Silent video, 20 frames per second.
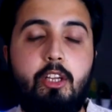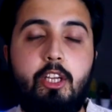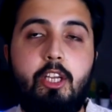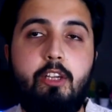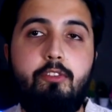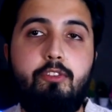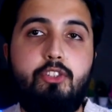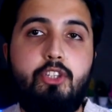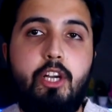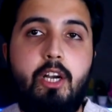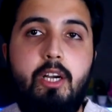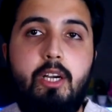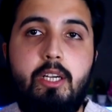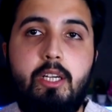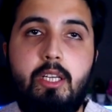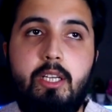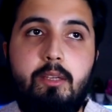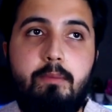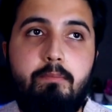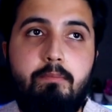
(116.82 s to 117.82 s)
give
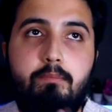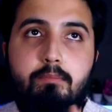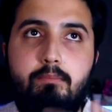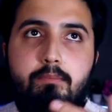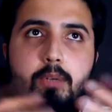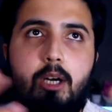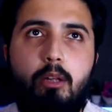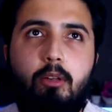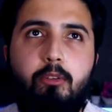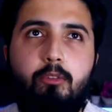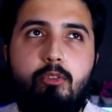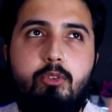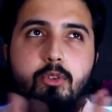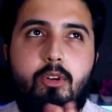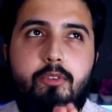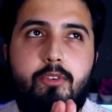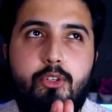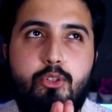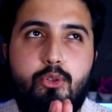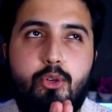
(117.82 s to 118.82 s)
charity probably
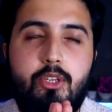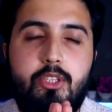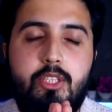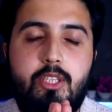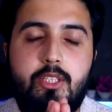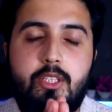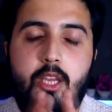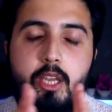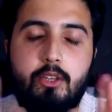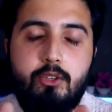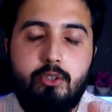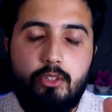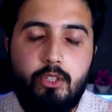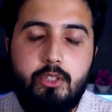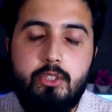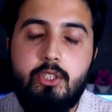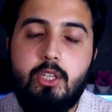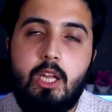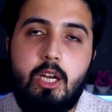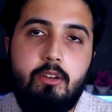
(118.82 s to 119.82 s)
to our choices. So
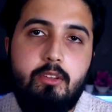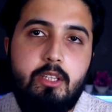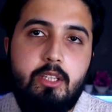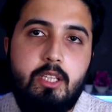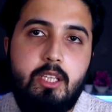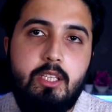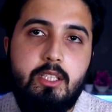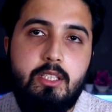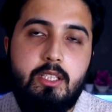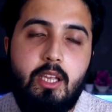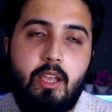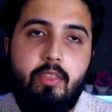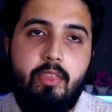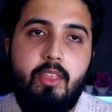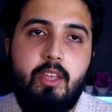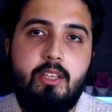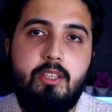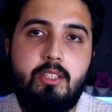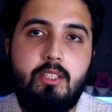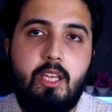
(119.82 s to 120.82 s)
there's a lot of things
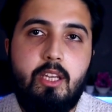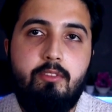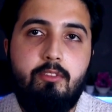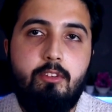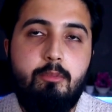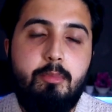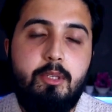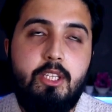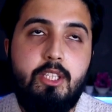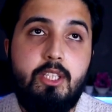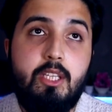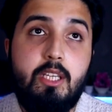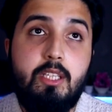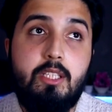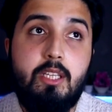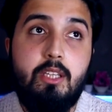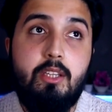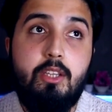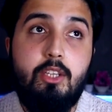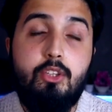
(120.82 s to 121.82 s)
in this, and we'll be
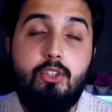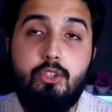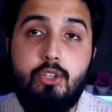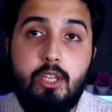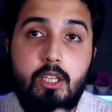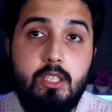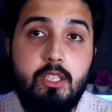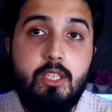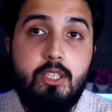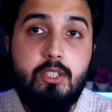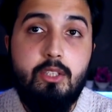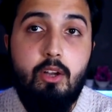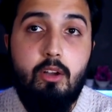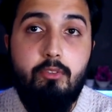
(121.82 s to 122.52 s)
discussing the utilities